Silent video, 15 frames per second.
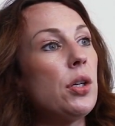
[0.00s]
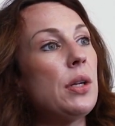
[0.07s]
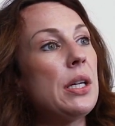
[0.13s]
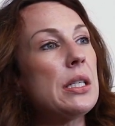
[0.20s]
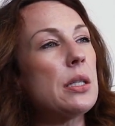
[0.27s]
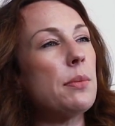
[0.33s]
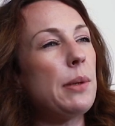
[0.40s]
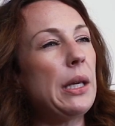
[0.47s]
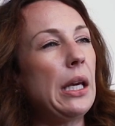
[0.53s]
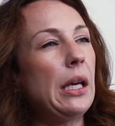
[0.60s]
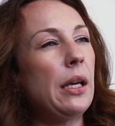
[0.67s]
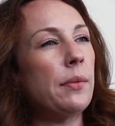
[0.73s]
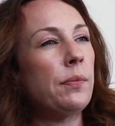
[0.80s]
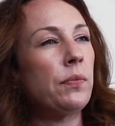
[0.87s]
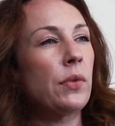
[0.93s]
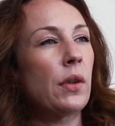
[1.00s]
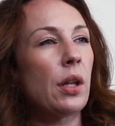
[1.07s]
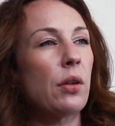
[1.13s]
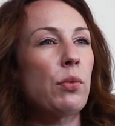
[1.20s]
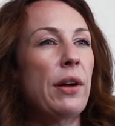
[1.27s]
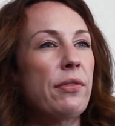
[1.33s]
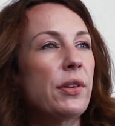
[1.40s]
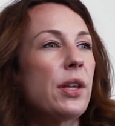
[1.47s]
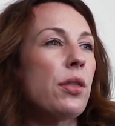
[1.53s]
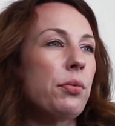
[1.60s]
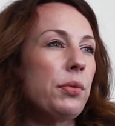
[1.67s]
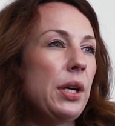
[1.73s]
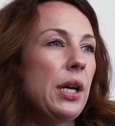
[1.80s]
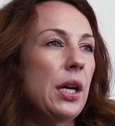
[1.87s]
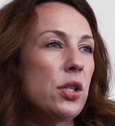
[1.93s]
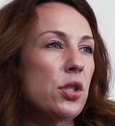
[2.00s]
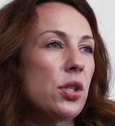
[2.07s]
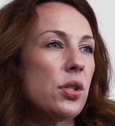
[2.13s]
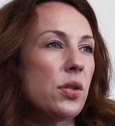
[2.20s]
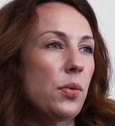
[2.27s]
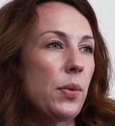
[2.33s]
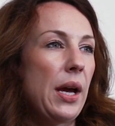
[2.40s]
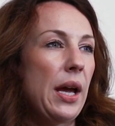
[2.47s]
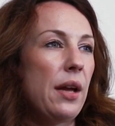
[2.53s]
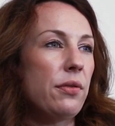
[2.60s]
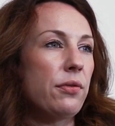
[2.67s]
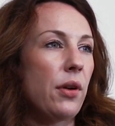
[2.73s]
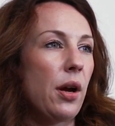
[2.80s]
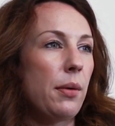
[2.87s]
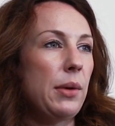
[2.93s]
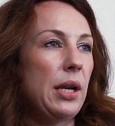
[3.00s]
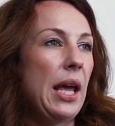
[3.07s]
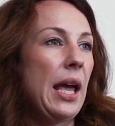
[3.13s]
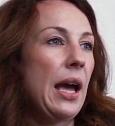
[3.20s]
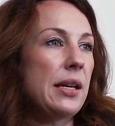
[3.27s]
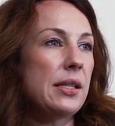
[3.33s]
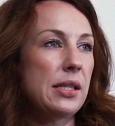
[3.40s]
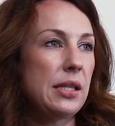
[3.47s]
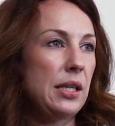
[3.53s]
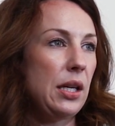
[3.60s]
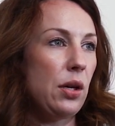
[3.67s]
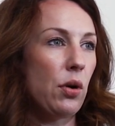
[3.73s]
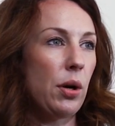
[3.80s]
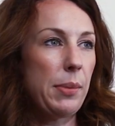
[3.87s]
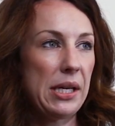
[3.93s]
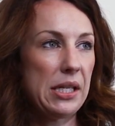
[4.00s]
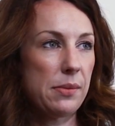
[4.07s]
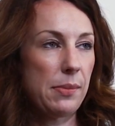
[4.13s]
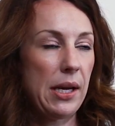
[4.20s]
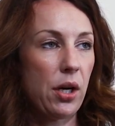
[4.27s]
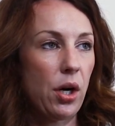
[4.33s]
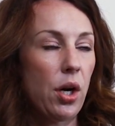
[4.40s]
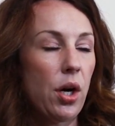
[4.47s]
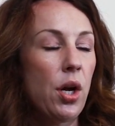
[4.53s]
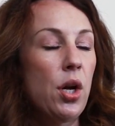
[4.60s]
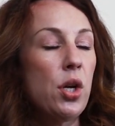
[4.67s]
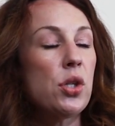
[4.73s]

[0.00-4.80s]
you need to be roughly 3 inches away from an AICD or a pacemaker.